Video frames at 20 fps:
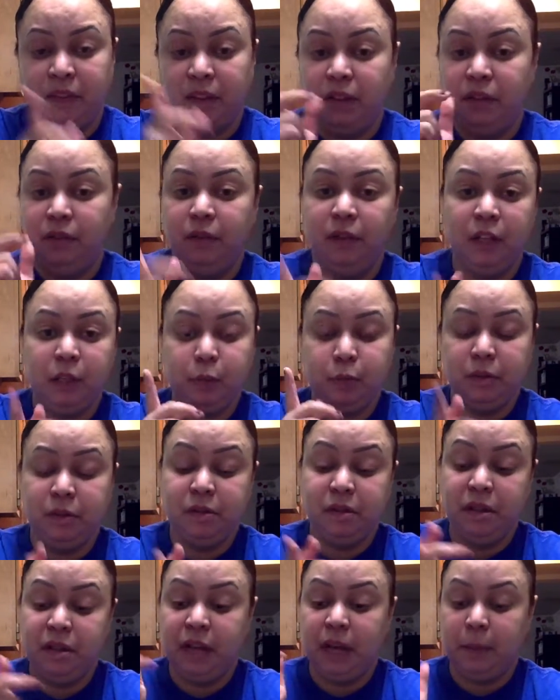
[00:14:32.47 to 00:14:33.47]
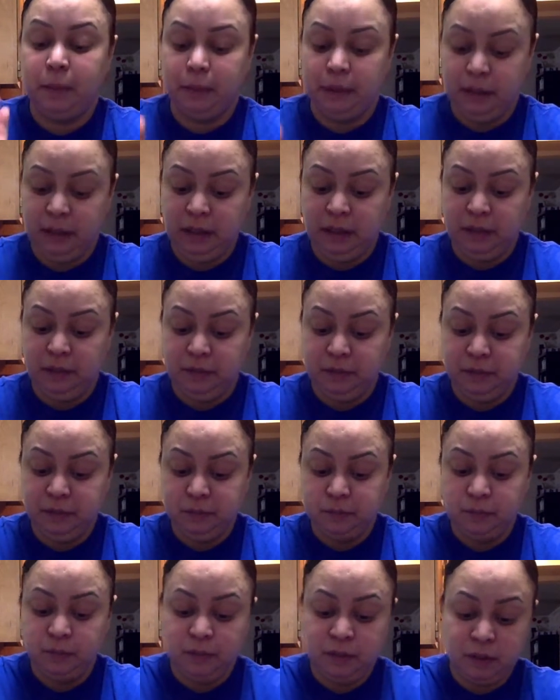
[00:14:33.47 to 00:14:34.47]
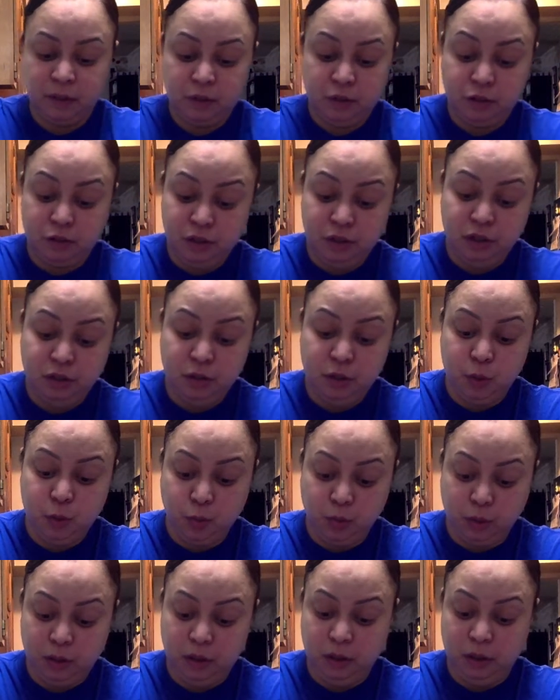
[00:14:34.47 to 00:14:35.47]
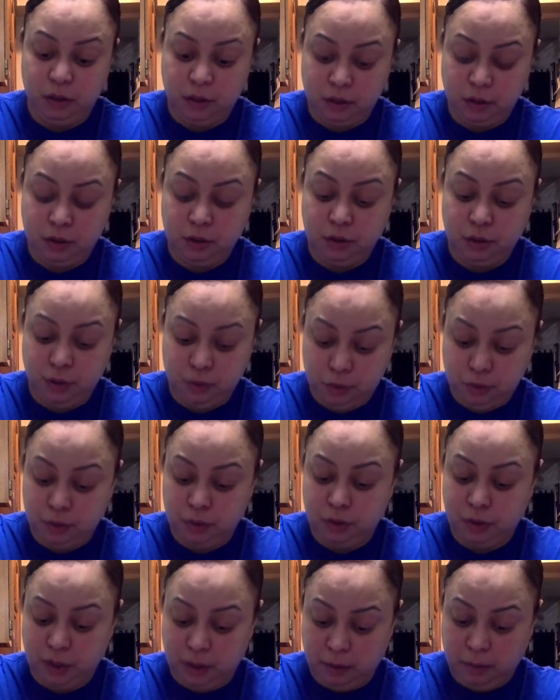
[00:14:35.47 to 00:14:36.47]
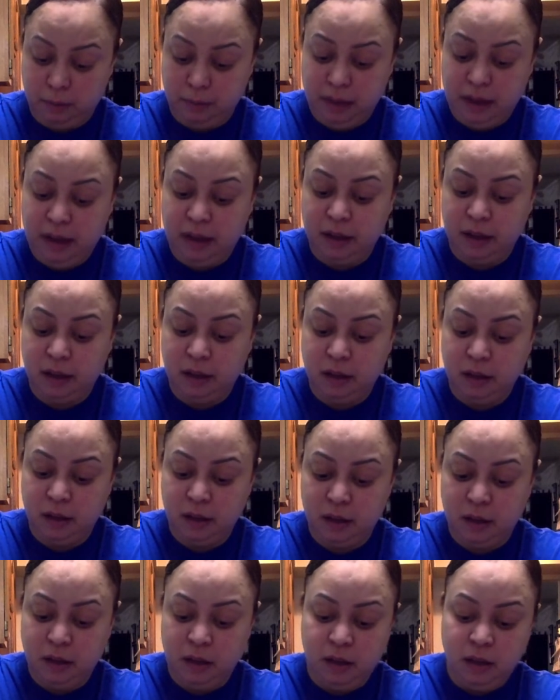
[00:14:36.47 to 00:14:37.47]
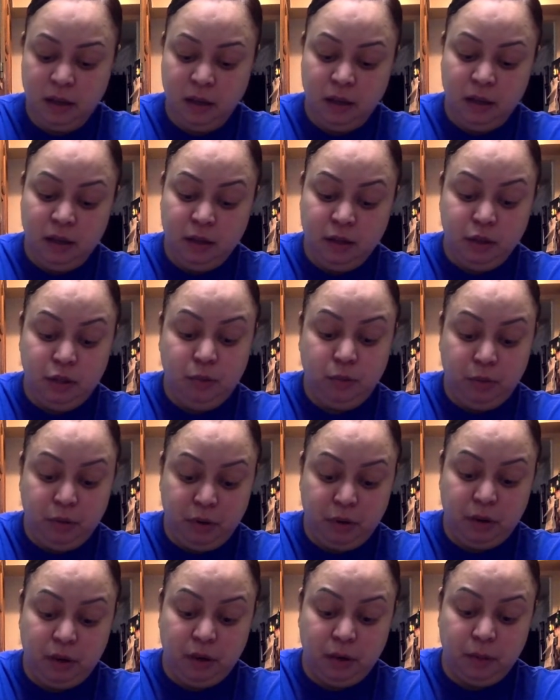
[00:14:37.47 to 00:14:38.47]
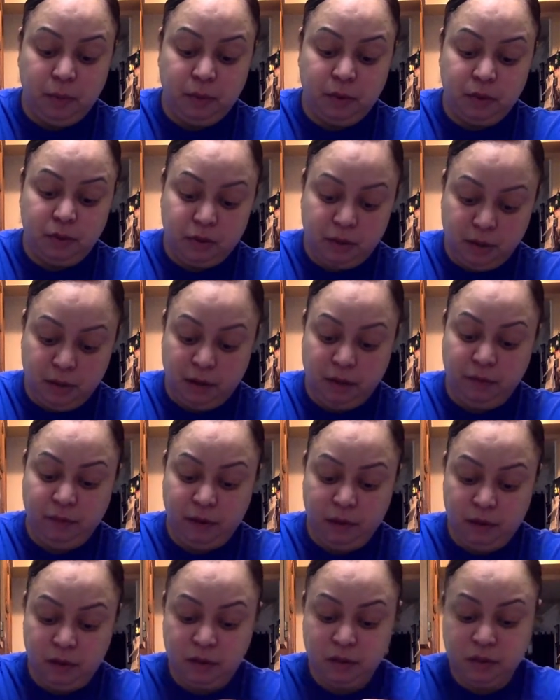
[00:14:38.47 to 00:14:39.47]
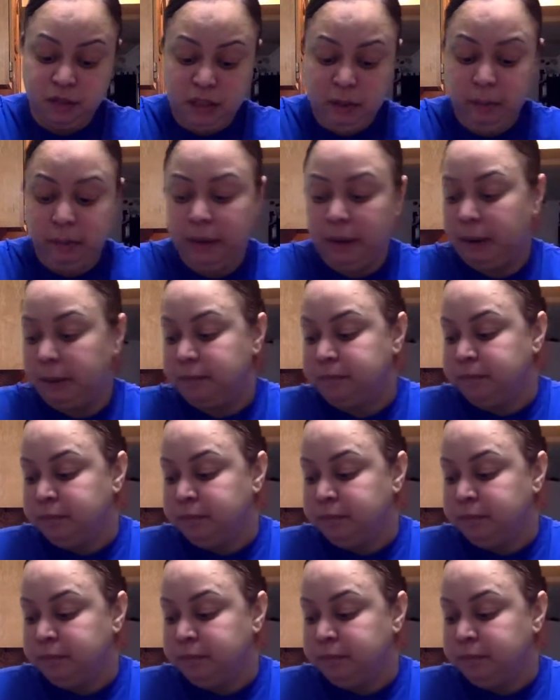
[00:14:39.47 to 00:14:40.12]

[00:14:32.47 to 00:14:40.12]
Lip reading: And that's one thing I believed. She just wanted an excuse to come back to pick up her stuff and her CPAP.